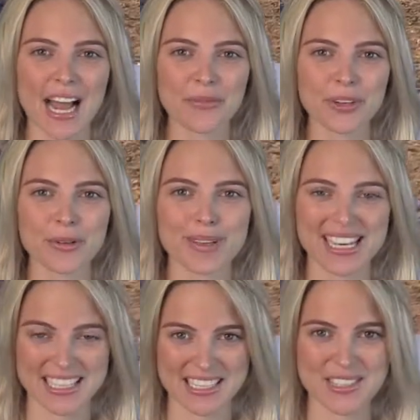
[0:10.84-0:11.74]
I'm
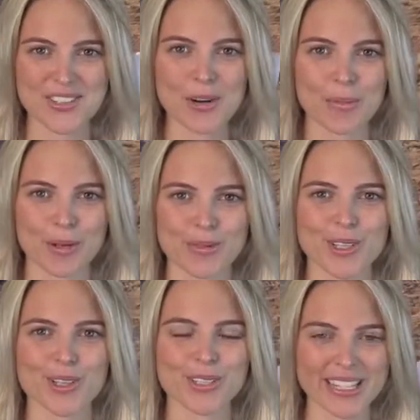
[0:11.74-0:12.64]
Ruby and this is your
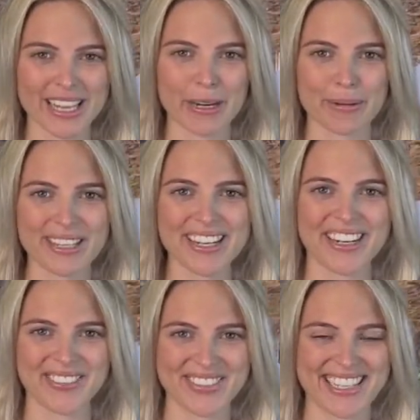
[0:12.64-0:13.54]
Boomzulu Celebrity
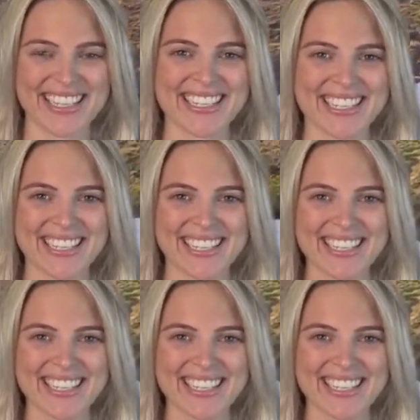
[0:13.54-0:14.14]
Update.